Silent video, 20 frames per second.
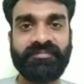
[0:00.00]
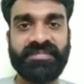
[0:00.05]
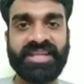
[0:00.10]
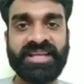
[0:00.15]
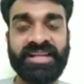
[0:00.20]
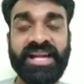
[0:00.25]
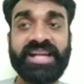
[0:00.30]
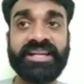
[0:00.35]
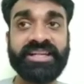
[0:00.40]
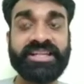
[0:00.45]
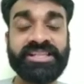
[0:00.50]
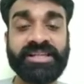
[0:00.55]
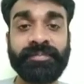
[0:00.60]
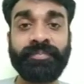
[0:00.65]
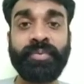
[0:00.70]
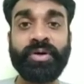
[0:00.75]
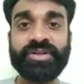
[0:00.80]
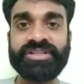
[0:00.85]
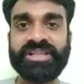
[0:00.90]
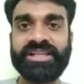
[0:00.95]
right? It is a
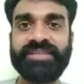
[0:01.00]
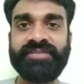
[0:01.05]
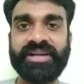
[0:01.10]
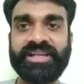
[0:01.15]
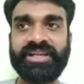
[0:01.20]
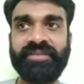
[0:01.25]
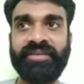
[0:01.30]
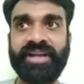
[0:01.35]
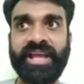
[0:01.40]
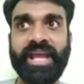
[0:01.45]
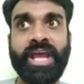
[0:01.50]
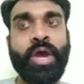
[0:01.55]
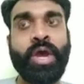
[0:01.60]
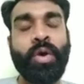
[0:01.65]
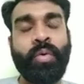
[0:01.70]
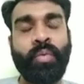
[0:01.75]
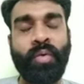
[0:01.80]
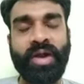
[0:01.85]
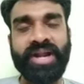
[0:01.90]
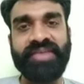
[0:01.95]
positive activity.
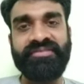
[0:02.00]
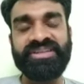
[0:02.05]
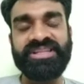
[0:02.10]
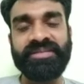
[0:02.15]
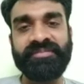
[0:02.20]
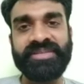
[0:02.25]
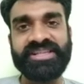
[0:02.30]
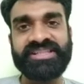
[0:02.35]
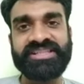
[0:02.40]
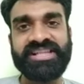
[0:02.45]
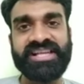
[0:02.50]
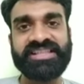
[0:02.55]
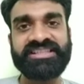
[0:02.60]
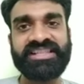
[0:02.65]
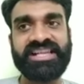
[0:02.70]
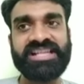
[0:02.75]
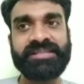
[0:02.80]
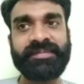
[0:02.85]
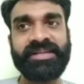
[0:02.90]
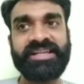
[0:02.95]
Whatever the mistakes that
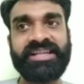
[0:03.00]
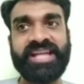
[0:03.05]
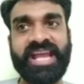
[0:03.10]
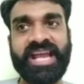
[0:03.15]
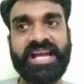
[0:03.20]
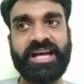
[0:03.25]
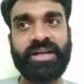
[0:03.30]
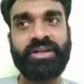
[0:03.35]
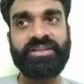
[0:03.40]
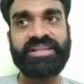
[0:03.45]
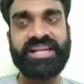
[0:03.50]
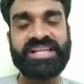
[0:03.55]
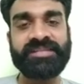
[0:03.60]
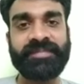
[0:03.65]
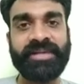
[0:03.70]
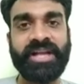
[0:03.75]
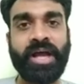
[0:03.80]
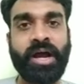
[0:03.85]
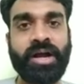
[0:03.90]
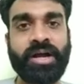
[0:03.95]
has been taken or that has
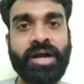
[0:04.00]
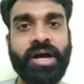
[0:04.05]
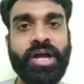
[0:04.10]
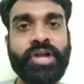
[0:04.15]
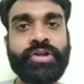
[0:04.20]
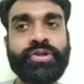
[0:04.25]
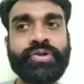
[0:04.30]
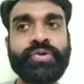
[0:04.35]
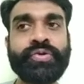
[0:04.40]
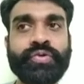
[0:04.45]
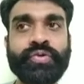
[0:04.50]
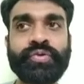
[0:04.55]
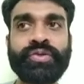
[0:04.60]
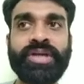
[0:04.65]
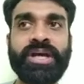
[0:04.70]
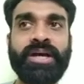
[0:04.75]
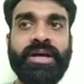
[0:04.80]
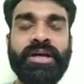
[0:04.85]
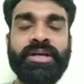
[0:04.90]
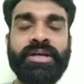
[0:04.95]
been occurred due to
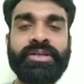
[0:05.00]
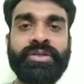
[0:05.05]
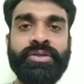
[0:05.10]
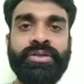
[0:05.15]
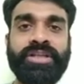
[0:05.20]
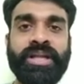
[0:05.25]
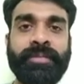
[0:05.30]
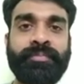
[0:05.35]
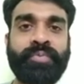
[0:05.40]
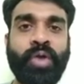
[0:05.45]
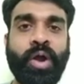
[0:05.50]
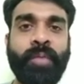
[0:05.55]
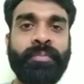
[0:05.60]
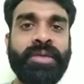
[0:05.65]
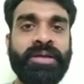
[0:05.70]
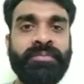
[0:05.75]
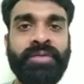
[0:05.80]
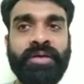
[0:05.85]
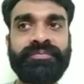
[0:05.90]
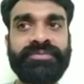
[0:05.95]
the that
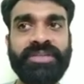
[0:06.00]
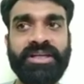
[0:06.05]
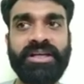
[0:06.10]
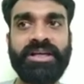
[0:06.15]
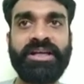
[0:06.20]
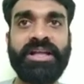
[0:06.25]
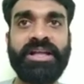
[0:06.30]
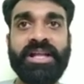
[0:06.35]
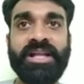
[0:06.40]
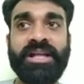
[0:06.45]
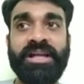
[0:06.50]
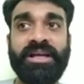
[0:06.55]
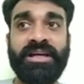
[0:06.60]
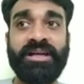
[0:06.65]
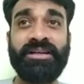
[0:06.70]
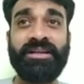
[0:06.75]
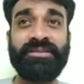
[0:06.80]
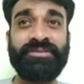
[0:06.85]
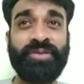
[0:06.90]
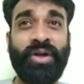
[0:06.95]
problem of the
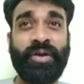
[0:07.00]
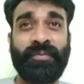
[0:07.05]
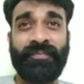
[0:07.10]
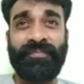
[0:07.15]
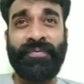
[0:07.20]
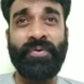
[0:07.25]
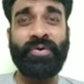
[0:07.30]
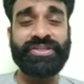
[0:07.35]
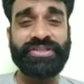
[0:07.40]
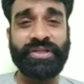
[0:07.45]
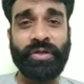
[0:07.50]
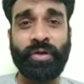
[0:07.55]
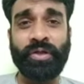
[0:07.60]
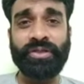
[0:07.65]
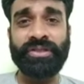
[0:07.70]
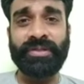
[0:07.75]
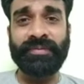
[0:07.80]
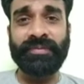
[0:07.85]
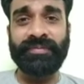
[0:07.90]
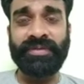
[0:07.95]
not focusing
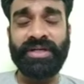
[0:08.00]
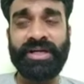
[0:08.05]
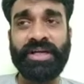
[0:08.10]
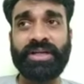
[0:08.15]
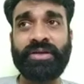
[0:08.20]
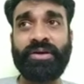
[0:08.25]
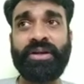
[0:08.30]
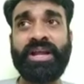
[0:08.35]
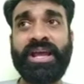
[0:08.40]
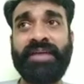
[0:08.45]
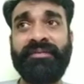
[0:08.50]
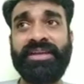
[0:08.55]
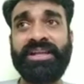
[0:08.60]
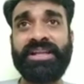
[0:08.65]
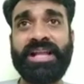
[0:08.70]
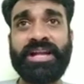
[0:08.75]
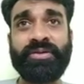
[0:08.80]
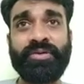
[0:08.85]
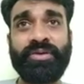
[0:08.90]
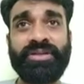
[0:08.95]
on the work, or having
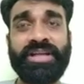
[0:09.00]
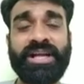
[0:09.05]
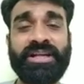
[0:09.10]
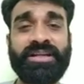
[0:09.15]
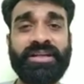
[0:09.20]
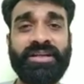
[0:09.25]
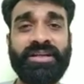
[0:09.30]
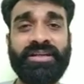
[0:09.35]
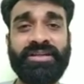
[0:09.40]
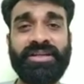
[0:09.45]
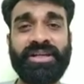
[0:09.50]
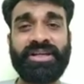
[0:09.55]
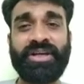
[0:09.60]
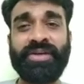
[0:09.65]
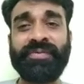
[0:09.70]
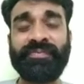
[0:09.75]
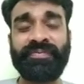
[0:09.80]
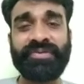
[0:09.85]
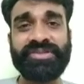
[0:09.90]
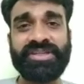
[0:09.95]
that that
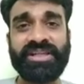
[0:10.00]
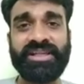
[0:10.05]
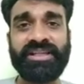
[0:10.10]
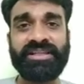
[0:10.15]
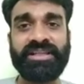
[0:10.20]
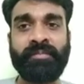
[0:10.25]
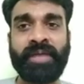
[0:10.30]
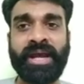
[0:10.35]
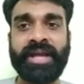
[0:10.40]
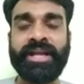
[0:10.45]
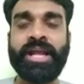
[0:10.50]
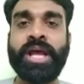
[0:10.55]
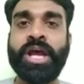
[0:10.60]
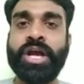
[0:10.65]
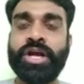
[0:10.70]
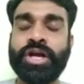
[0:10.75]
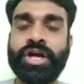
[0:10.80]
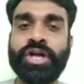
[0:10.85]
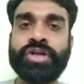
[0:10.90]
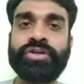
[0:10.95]
confusion in the mind,
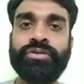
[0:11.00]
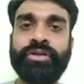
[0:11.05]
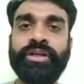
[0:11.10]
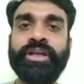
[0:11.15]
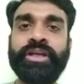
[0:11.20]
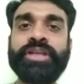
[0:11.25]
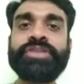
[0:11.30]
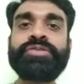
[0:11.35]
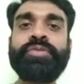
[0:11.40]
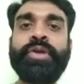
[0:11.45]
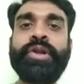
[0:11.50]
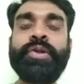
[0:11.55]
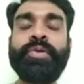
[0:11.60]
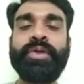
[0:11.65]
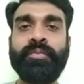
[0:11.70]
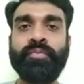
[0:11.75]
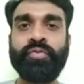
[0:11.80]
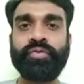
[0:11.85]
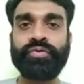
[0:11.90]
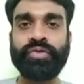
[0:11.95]
controlling is going to
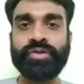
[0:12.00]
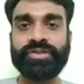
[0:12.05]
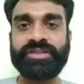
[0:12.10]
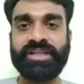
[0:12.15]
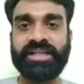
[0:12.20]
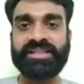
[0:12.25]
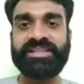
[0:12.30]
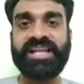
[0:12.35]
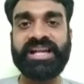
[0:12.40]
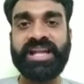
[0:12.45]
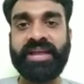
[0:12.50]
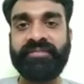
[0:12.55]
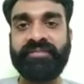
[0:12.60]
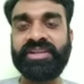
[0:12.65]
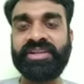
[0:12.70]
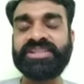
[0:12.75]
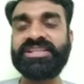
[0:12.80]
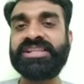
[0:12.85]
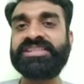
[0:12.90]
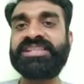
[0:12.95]
remove those things, that
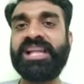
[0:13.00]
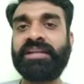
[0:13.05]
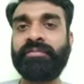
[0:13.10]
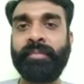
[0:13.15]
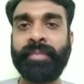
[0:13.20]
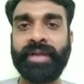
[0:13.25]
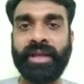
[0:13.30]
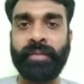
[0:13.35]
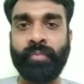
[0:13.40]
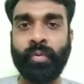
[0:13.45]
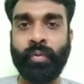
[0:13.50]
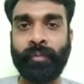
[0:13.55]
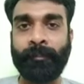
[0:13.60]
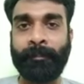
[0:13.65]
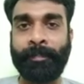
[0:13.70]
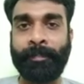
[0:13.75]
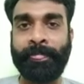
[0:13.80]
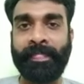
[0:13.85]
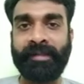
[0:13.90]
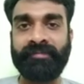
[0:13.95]
deviations that will be removed,
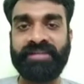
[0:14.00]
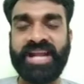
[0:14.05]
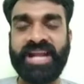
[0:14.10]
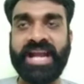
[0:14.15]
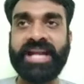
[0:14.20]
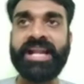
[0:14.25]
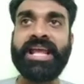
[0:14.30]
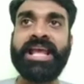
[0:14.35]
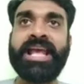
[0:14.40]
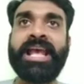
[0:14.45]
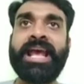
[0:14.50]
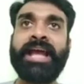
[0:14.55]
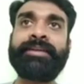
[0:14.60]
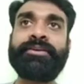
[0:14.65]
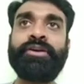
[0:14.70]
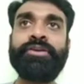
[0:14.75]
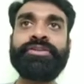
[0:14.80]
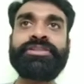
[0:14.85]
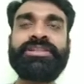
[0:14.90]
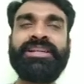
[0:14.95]
right? And
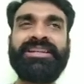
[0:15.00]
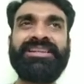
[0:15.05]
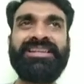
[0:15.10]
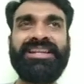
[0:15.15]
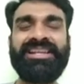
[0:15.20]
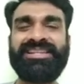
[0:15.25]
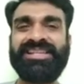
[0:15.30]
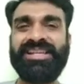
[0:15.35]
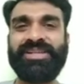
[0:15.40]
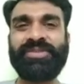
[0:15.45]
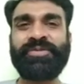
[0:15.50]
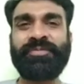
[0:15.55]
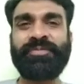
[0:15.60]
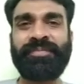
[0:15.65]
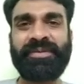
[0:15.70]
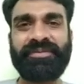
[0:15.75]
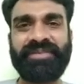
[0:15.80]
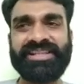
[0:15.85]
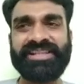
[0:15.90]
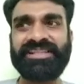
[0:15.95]
constantly, see,
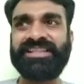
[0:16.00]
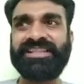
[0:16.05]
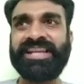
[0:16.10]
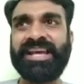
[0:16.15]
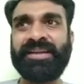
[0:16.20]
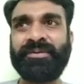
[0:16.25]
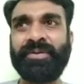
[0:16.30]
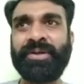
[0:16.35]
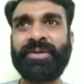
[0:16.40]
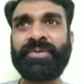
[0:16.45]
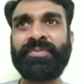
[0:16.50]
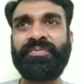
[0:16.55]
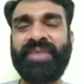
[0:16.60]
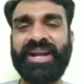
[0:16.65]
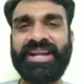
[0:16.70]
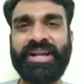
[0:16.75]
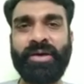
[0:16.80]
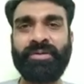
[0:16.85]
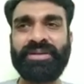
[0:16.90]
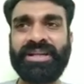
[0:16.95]
supervisor, they are going to
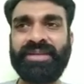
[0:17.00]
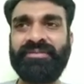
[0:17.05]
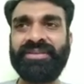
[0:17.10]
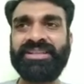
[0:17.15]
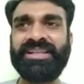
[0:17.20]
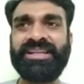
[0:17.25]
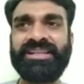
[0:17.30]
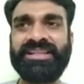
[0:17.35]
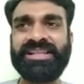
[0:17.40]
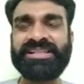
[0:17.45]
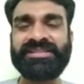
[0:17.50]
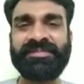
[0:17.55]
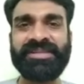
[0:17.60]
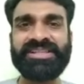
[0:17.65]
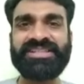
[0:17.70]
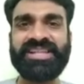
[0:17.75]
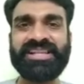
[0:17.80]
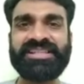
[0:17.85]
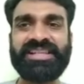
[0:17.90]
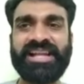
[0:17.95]
find out that whether these
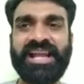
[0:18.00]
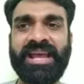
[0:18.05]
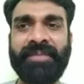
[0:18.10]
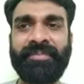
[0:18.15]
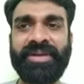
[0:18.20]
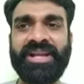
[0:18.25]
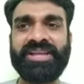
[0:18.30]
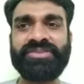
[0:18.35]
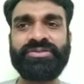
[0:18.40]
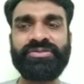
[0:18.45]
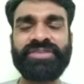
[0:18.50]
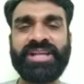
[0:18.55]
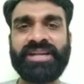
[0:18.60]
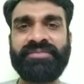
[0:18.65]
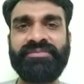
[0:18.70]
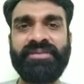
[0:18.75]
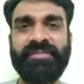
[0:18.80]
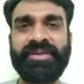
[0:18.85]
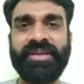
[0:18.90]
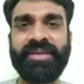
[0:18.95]
mistakes are happening, so that
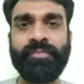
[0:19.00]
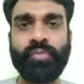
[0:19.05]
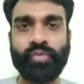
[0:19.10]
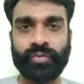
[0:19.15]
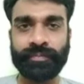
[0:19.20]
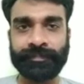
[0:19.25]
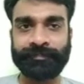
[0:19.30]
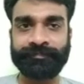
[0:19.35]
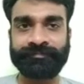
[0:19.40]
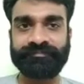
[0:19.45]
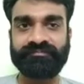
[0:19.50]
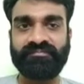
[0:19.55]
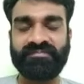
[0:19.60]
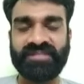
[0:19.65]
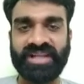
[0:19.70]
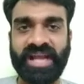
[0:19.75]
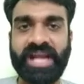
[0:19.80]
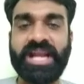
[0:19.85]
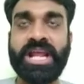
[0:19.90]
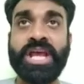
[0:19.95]
will be removed,
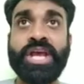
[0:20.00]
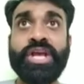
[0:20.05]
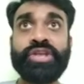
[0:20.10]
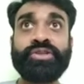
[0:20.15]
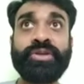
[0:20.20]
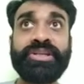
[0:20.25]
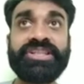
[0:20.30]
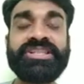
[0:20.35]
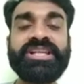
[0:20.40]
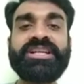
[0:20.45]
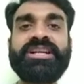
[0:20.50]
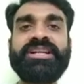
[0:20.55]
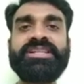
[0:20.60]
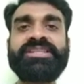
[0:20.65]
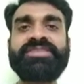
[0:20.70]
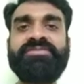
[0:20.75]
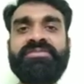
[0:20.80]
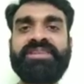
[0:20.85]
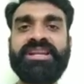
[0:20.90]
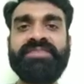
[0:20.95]
right? So it is a
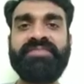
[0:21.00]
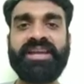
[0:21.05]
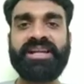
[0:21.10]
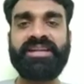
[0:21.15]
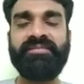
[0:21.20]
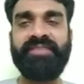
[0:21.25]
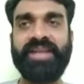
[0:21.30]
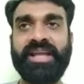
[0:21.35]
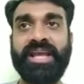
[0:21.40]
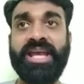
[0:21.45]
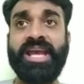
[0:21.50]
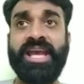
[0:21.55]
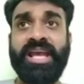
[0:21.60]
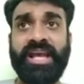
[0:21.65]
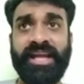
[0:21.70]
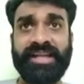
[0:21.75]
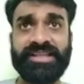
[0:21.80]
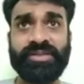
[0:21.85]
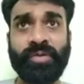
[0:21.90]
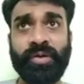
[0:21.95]
constructive activity.
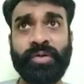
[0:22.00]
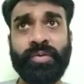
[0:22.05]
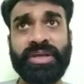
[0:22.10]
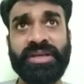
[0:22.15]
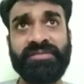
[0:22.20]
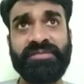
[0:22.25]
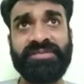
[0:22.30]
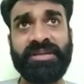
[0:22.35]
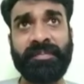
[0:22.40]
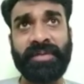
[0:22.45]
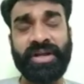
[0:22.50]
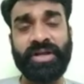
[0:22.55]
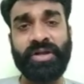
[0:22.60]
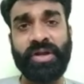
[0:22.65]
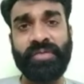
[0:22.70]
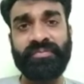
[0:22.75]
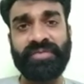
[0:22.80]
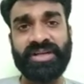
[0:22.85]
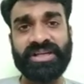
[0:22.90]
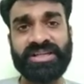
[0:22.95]
It is going to give the
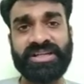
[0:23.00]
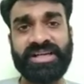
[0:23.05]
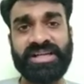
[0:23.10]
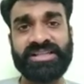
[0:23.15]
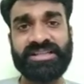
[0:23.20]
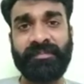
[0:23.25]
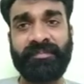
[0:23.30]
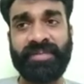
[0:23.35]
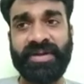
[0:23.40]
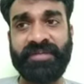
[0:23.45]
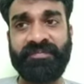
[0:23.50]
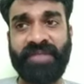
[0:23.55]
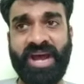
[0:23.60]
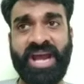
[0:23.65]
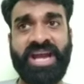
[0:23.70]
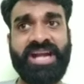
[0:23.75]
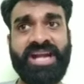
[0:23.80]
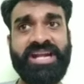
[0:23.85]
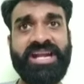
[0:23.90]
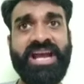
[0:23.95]
particular workers the brief
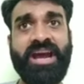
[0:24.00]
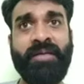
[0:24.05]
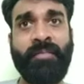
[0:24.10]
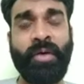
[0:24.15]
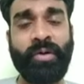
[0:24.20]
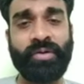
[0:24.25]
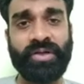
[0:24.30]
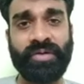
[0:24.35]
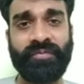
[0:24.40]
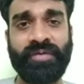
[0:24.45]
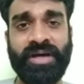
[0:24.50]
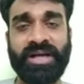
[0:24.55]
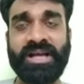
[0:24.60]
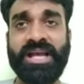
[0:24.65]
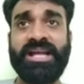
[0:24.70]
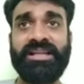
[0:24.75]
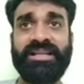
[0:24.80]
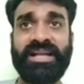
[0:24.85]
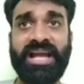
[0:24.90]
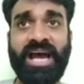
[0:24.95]
idea about the work,
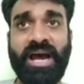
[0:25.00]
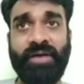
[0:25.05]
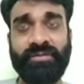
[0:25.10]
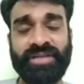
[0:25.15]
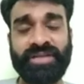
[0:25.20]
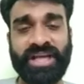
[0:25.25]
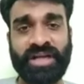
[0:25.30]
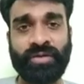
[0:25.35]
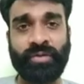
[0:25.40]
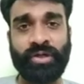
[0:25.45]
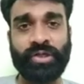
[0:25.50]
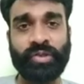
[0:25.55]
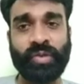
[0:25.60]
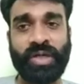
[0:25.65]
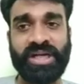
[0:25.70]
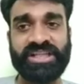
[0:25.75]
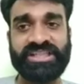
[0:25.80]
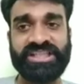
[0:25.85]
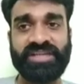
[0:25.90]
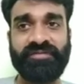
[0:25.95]
that how they are going to
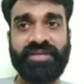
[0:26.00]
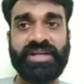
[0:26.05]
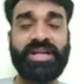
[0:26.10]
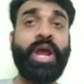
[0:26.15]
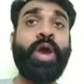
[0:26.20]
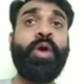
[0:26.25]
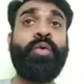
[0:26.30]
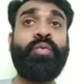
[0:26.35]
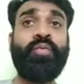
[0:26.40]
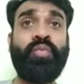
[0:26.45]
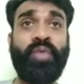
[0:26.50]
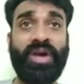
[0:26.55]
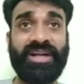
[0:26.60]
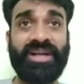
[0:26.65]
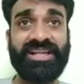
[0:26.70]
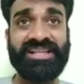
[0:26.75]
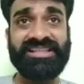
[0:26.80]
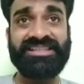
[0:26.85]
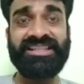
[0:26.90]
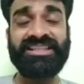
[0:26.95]
achieve it, what
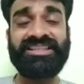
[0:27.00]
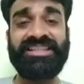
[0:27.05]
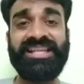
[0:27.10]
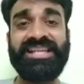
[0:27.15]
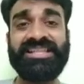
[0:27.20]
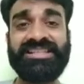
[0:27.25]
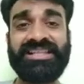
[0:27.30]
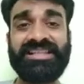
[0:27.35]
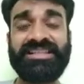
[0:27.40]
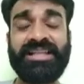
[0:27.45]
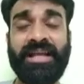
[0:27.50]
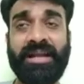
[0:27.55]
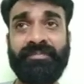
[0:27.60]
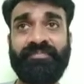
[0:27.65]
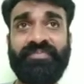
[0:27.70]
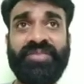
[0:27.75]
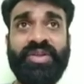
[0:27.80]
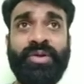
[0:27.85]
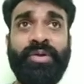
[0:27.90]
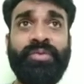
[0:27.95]
is the things that
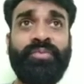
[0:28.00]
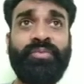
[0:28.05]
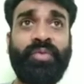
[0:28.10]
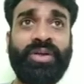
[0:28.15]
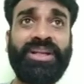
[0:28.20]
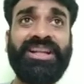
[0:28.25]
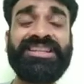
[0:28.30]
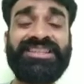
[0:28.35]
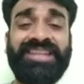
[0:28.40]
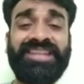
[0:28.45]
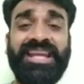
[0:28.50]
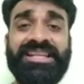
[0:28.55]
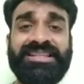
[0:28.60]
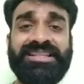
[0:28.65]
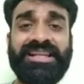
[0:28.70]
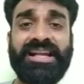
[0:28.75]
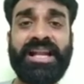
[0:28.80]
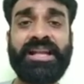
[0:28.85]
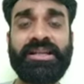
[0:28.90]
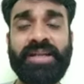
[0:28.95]
what are the things
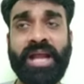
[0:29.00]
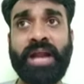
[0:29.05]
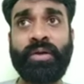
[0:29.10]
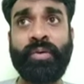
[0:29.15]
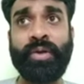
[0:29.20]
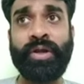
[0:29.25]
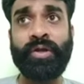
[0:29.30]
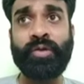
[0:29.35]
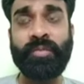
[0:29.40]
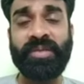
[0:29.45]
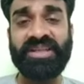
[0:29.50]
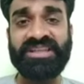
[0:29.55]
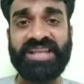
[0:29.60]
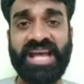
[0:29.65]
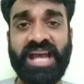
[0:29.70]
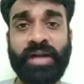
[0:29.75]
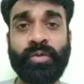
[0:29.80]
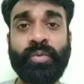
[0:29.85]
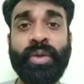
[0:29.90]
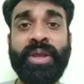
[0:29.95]
that are going to be
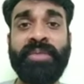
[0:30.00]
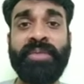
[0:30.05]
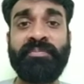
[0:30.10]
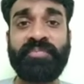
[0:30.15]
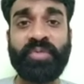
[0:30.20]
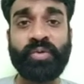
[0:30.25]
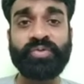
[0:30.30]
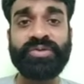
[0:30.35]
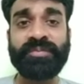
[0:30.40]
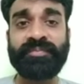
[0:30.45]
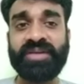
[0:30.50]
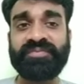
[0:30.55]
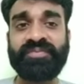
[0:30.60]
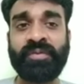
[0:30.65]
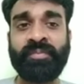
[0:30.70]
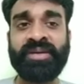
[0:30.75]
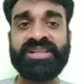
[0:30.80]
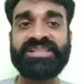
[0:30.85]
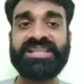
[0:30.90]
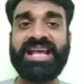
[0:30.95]
there to improve the
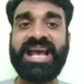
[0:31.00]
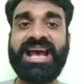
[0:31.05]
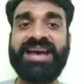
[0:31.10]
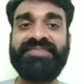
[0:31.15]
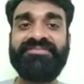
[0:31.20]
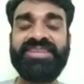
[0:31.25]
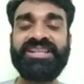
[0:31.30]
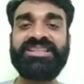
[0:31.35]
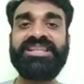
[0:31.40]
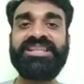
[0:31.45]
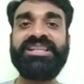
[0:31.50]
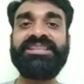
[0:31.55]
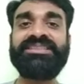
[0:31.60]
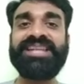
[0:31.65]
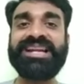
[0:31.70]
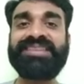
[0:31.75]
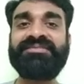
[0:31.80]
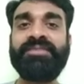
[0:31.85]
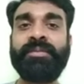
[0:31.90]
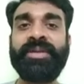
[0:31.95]
performance, everything
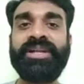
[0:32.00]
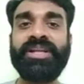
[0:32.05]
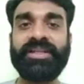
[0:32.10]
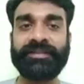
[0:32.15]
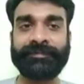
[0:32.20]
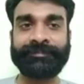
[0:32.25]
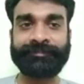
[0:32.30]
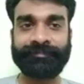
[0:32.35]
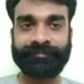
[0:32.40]
that will be done,